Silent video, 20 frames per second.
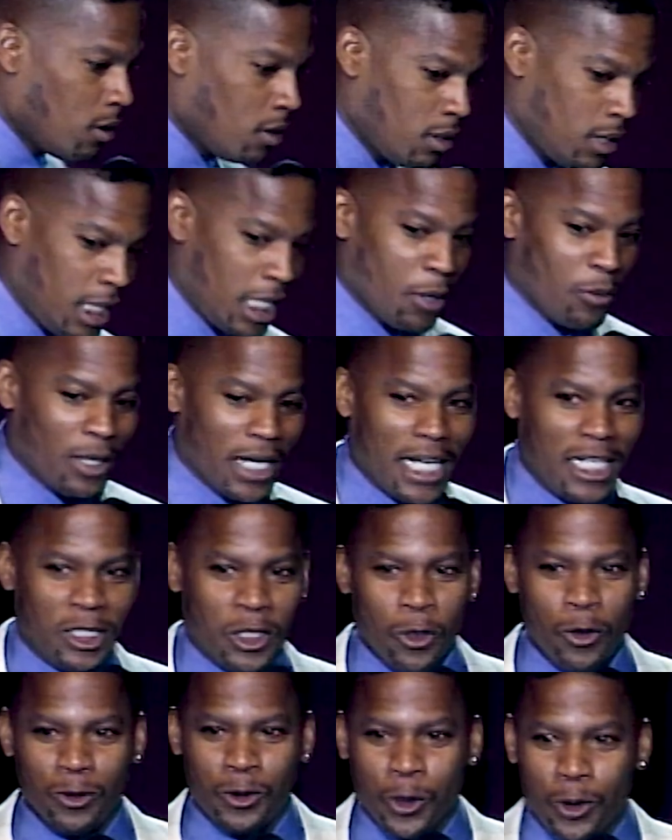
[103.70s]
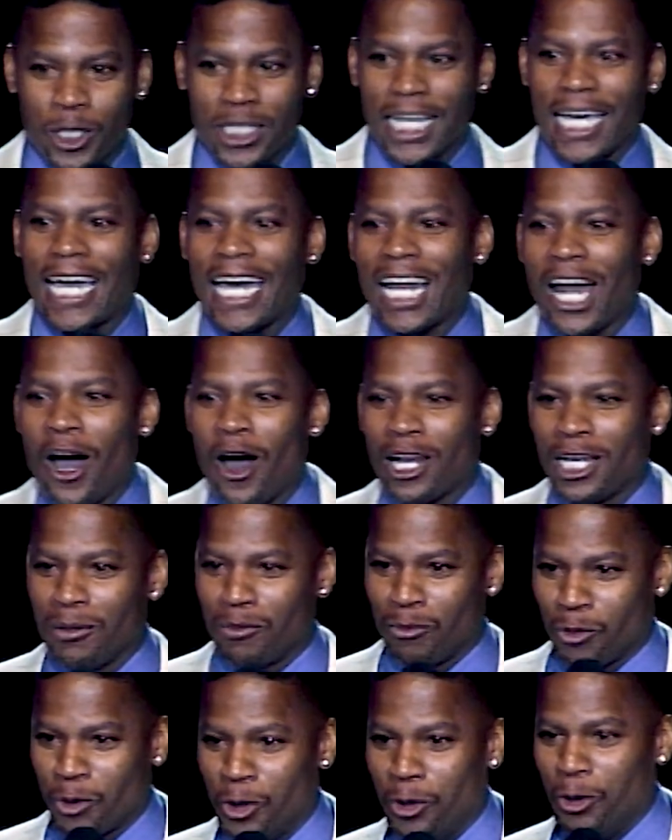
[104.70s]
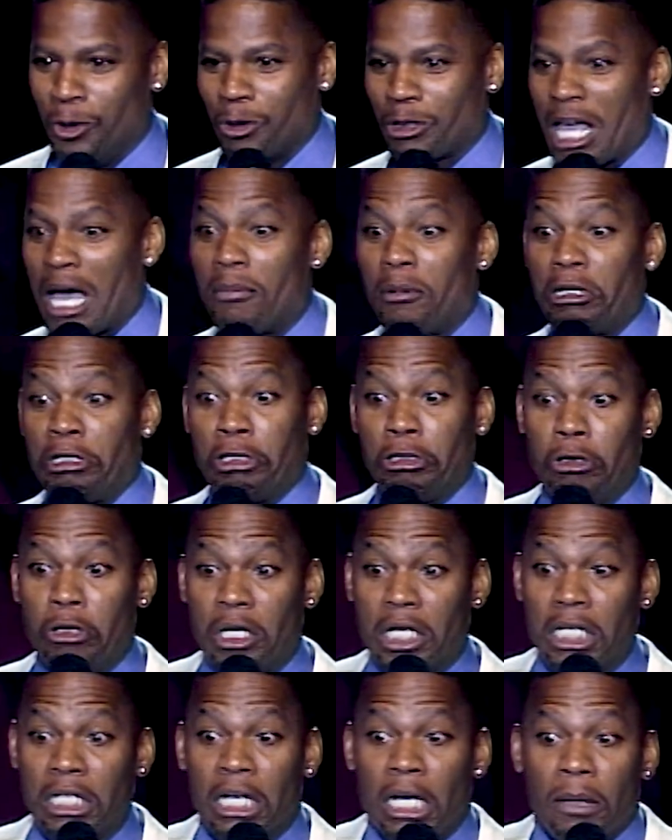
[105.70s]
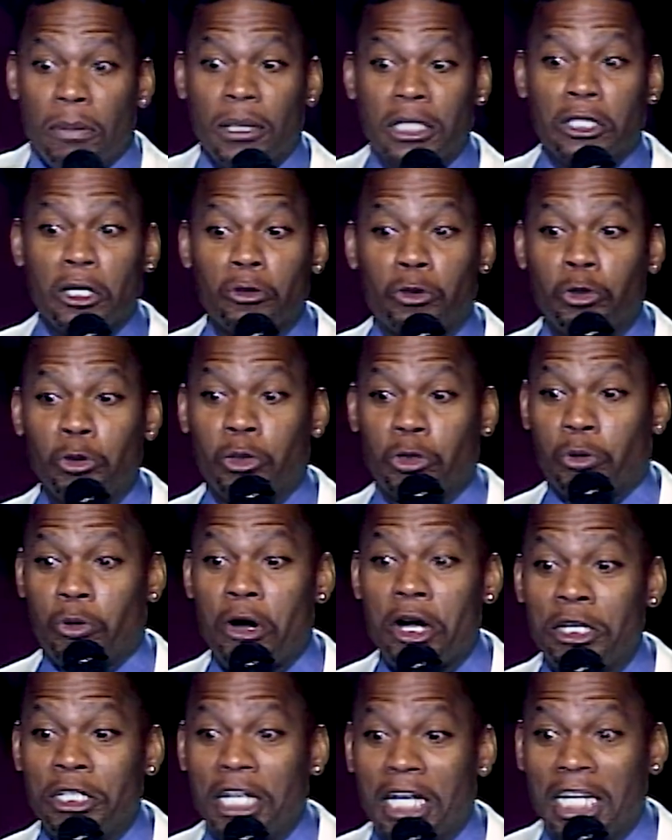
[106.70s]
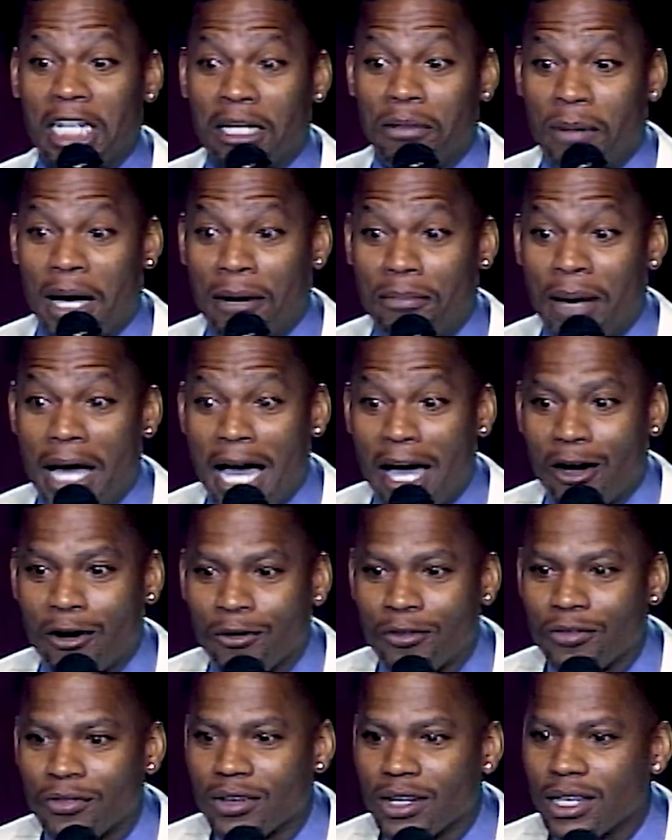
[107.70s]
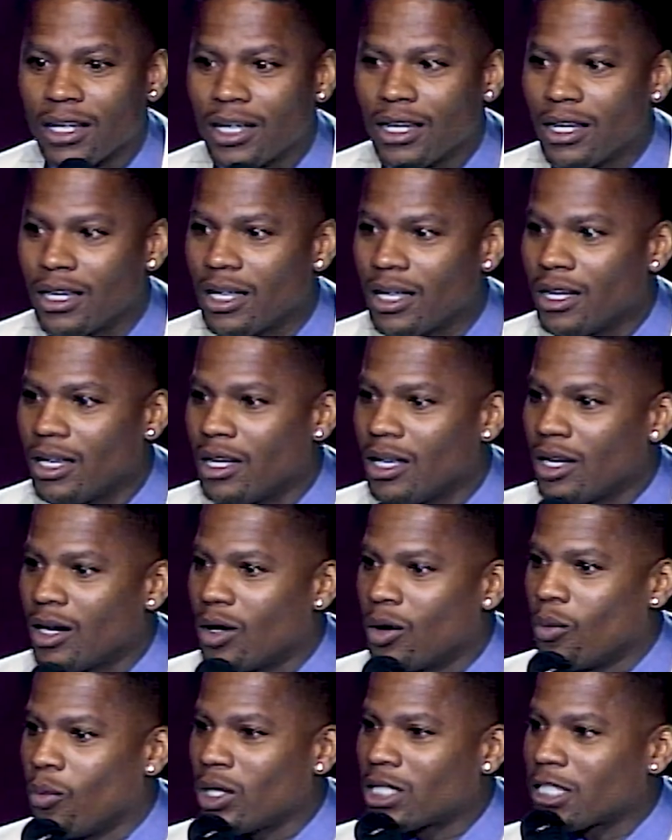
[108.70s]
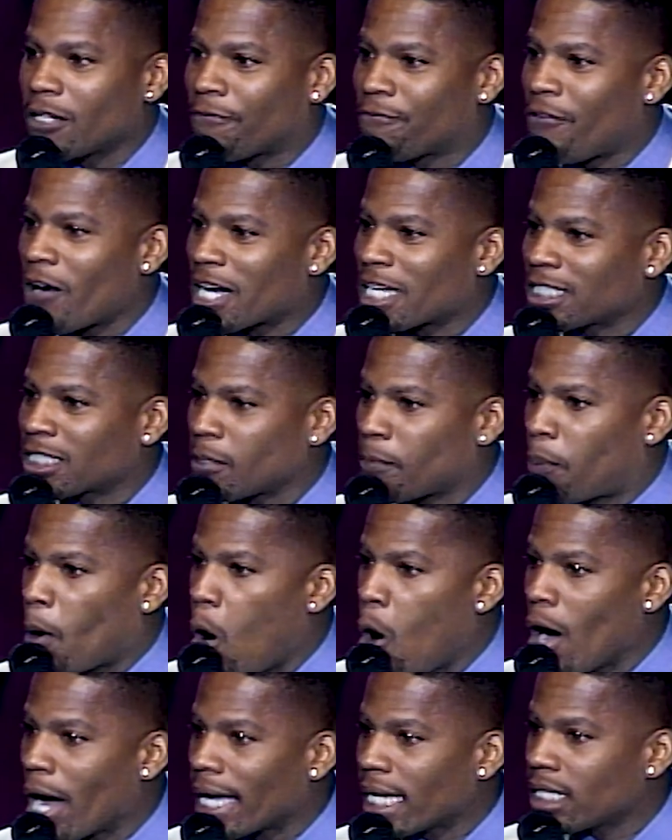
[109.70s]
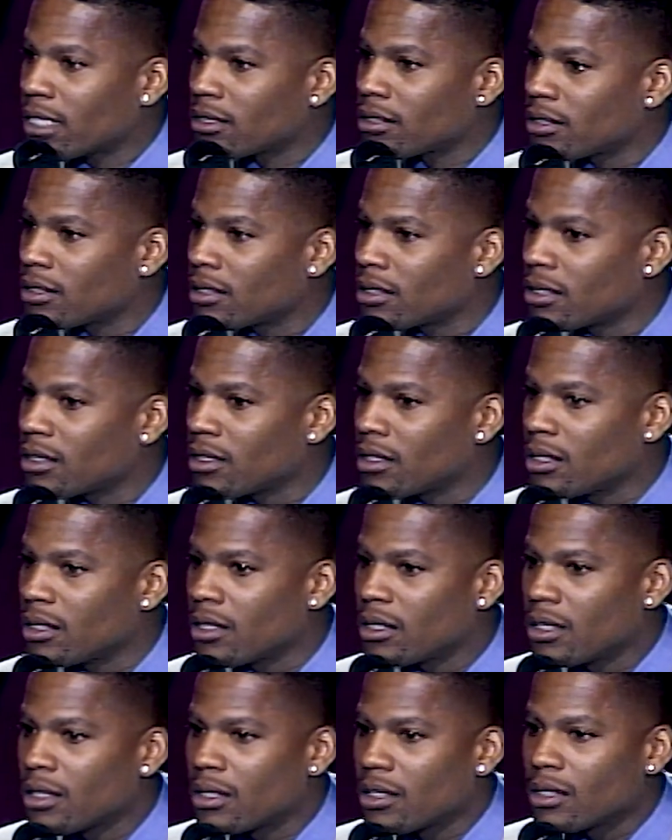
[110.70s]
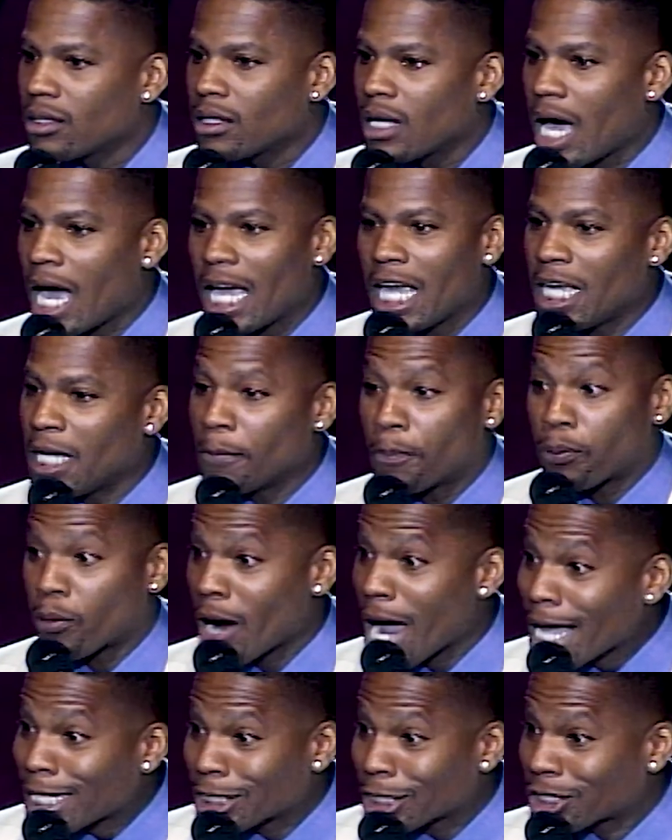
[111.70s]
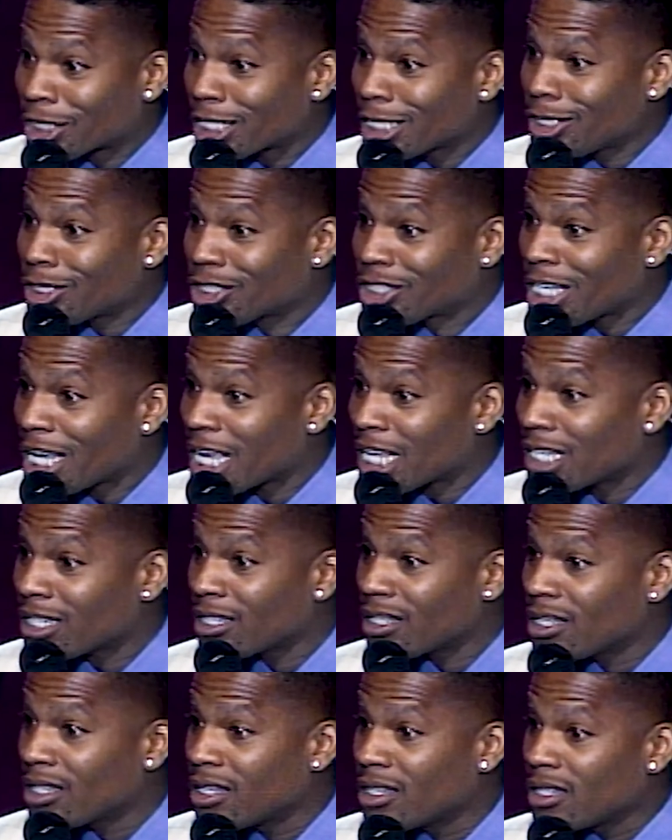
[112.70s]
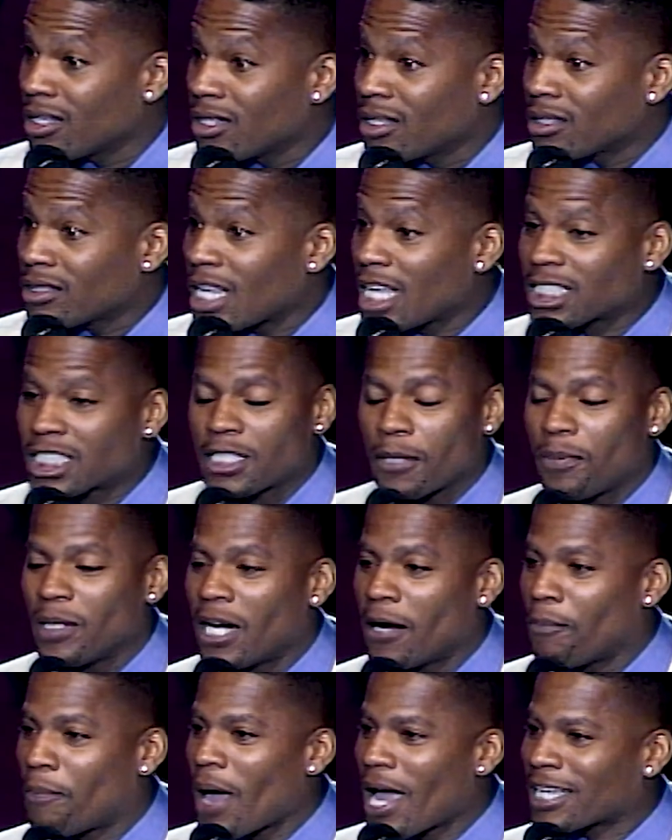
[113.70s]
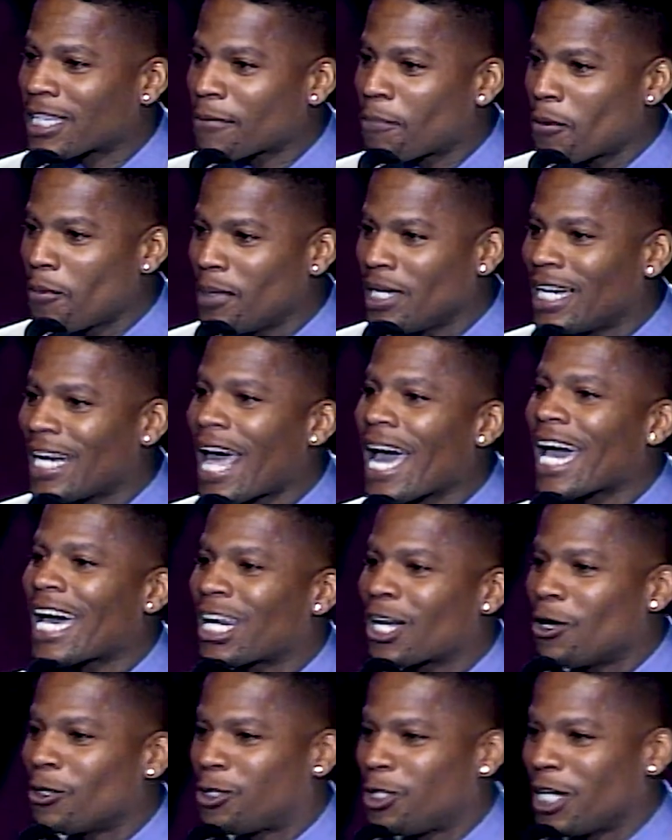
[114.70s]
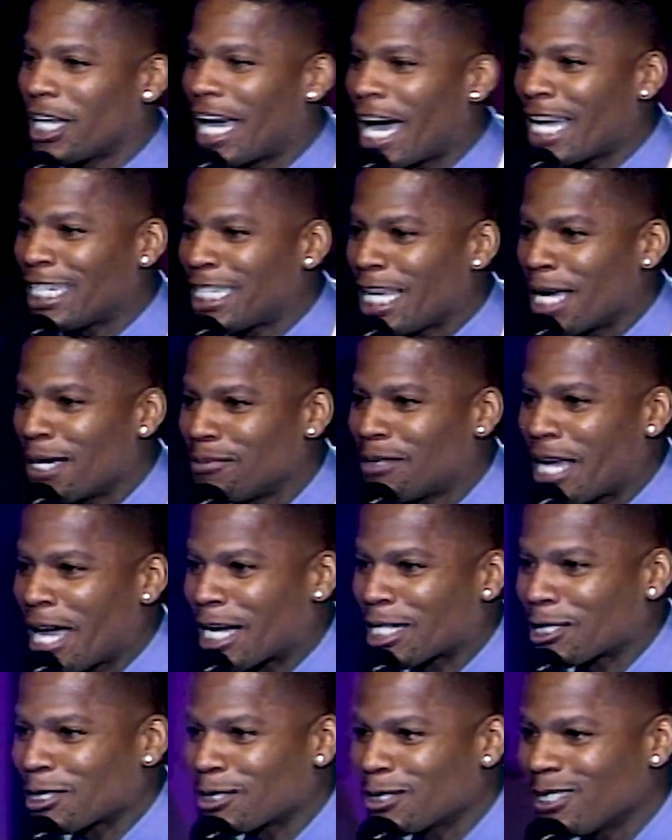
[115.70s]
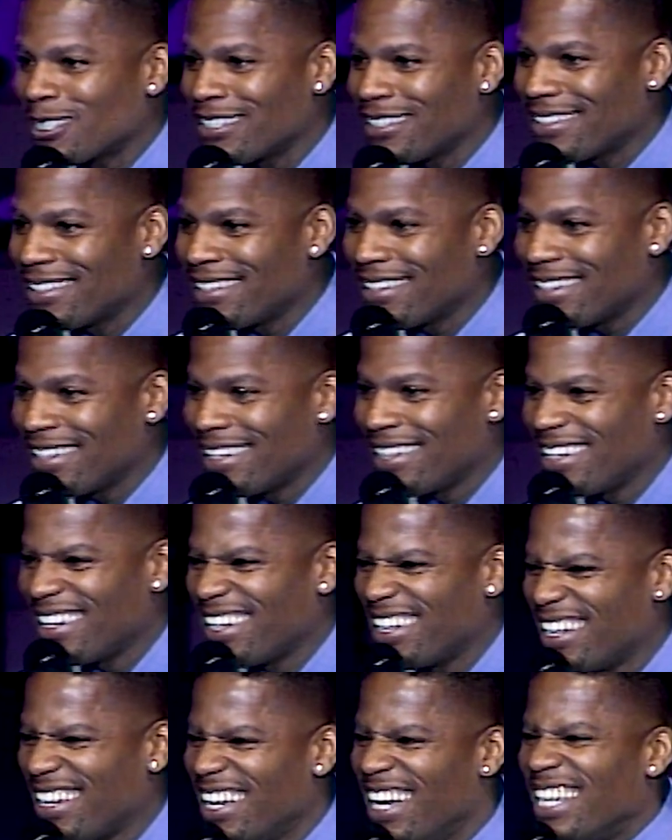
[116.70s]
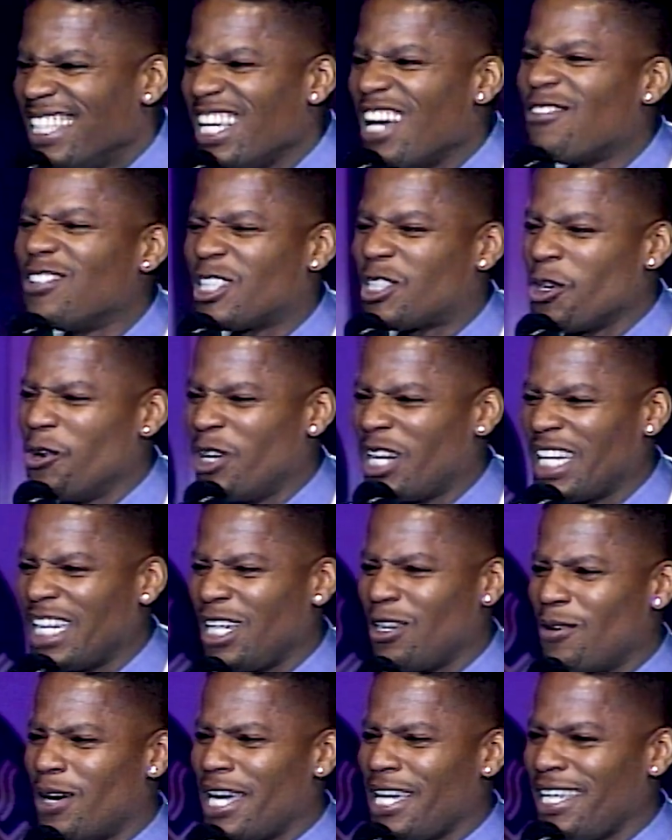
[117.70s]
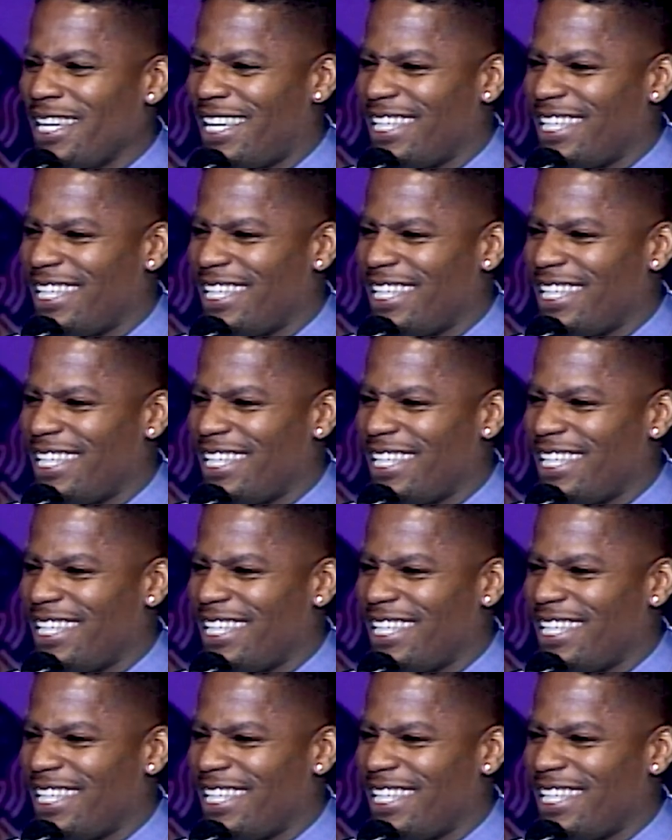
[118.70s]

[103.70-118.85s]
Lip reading: Then when they do it, they got all them rules. I'ma do it, but don't you squirt nothing in my mouth. What the fuck is the point? I ain't practicing shit. That shit be done backed up on me, then I gotta go to the goddamn doctor. You ever do it anyway?